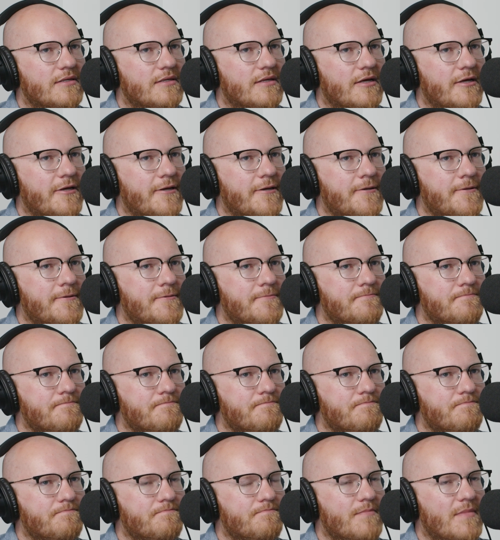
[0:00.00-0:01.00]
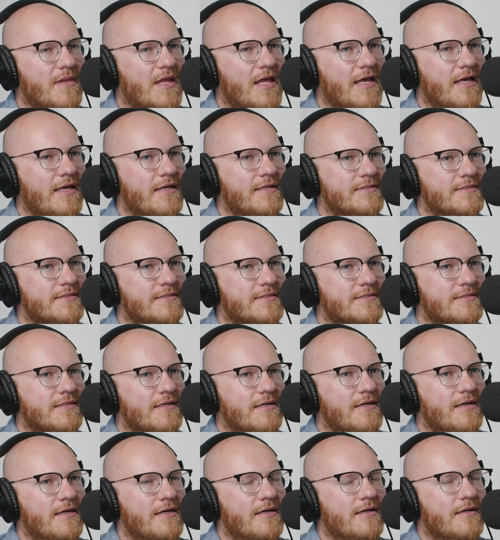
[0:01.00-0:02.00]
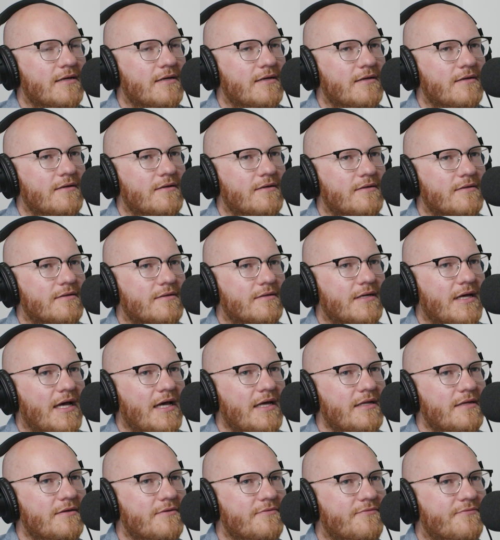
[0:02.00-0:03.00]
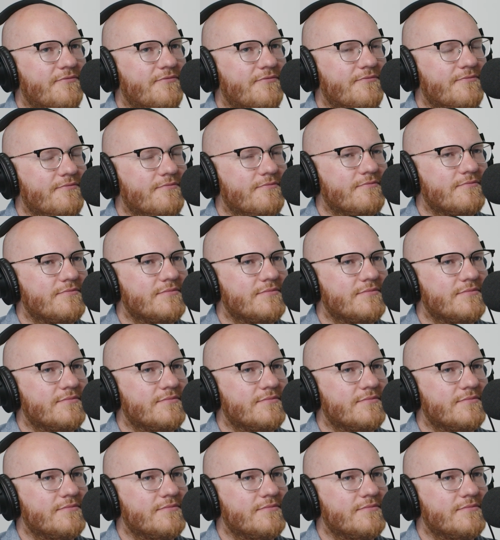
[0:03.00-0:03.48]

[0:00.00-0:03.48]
has kind of